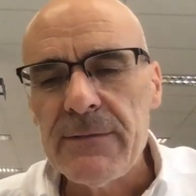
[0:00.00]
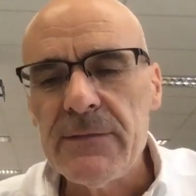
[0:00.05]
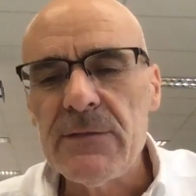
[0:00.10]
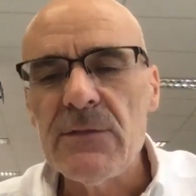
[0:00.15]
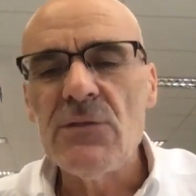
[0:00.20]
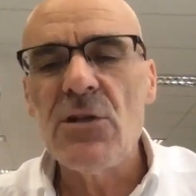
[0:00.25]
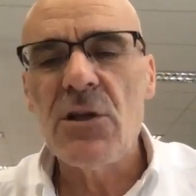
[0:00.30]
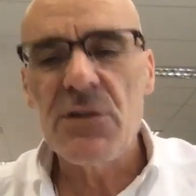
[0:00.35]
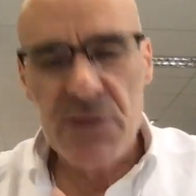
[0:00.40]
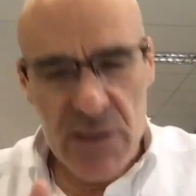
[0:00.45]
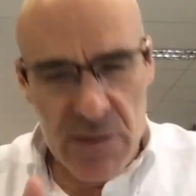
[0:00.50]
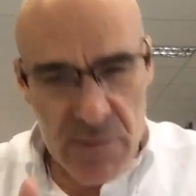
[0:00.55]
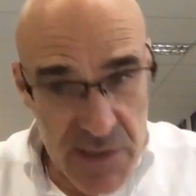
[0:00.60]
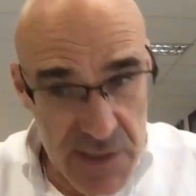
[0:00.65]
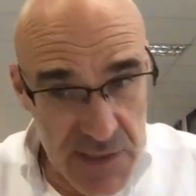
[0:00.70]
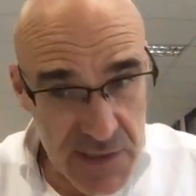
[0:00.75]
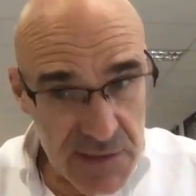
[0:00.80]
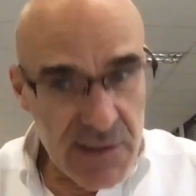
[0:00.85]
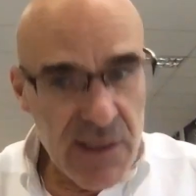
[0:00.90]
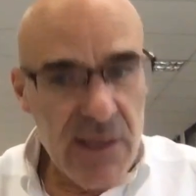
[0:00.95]
not
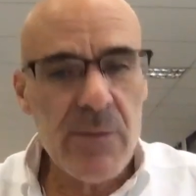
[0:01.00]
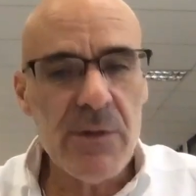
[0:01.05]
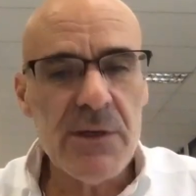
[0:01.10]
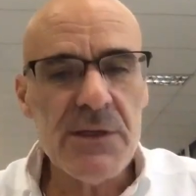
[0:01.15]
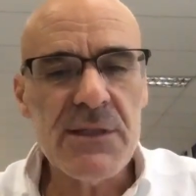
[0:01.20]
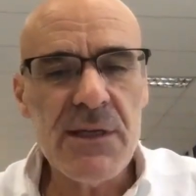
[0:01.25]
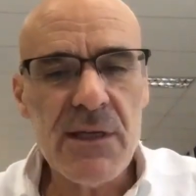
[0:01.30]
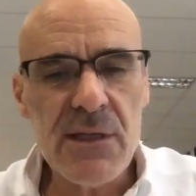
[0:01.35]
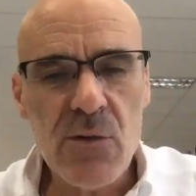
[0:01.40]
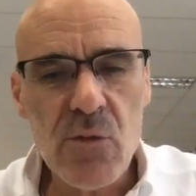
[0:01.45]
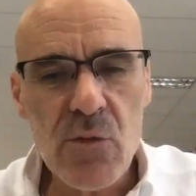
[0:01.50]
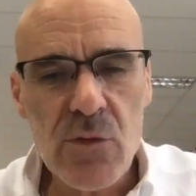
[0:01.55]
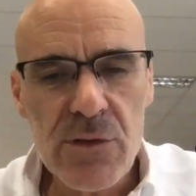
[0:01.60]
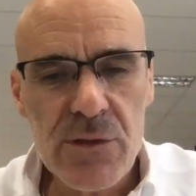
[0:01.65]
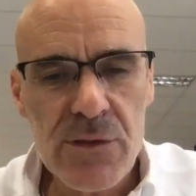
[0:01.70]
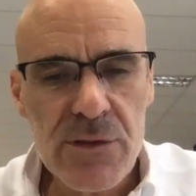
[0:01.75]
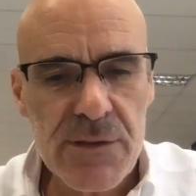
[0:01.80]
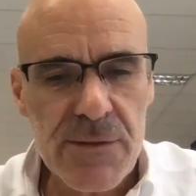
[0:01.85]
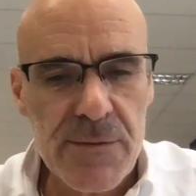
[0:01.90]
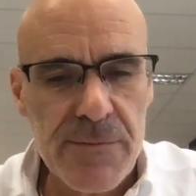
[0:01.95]
immediate neighbors, in other
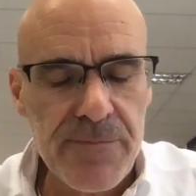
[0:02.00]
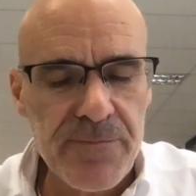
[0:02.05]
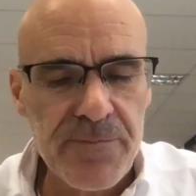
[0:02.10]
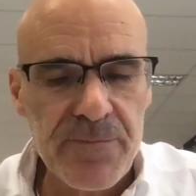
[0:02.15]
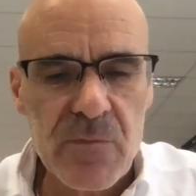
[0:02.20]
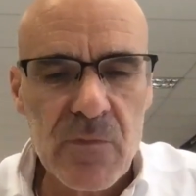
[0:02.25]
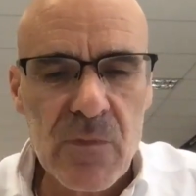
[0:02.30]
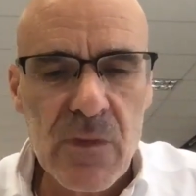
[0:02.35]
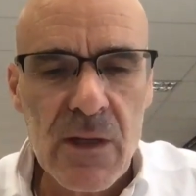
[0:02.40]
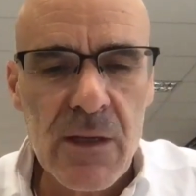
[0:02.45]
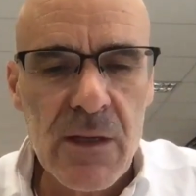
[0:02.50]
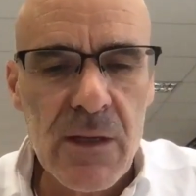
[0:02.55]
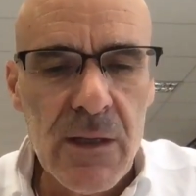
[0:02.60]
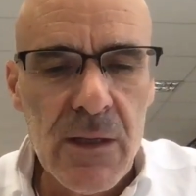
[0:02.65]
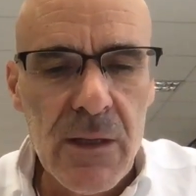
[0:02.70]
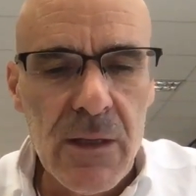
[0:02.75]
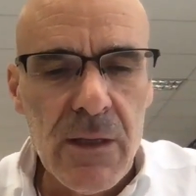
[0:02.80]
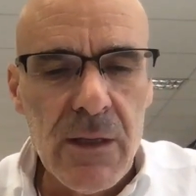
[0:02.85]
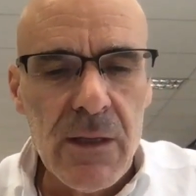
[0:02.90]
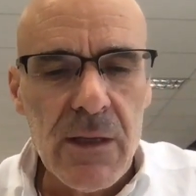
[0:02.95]
words.
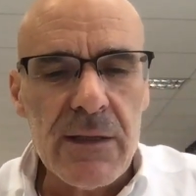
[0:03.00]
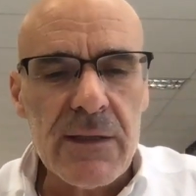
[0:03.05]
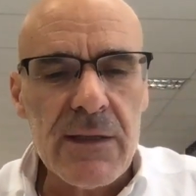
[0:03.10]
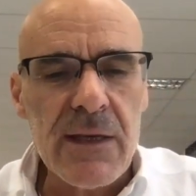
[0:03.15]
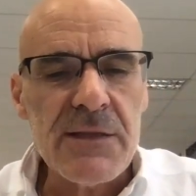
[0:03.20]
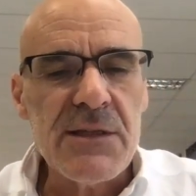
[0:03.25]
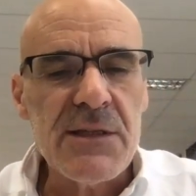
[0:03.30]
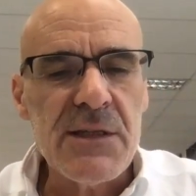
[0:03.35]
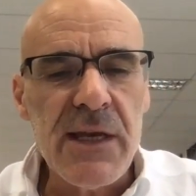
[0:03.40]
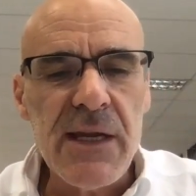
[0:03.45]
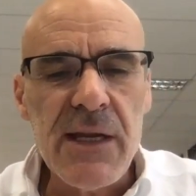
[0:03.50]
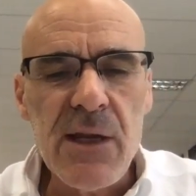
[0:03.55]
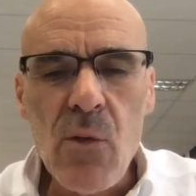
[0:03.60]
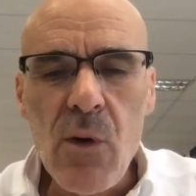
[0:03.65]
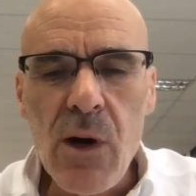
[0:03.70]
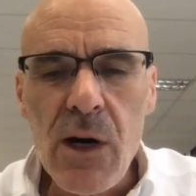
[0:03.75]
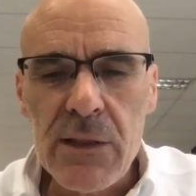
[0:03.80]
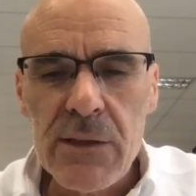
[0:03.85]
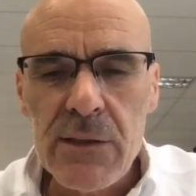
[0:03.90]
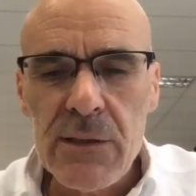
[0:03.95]
In
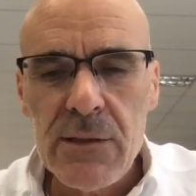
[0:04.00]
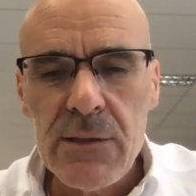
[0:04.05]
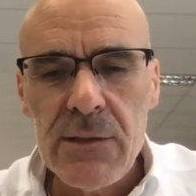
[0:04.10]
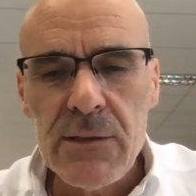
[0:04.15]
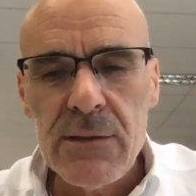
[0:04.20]
1981,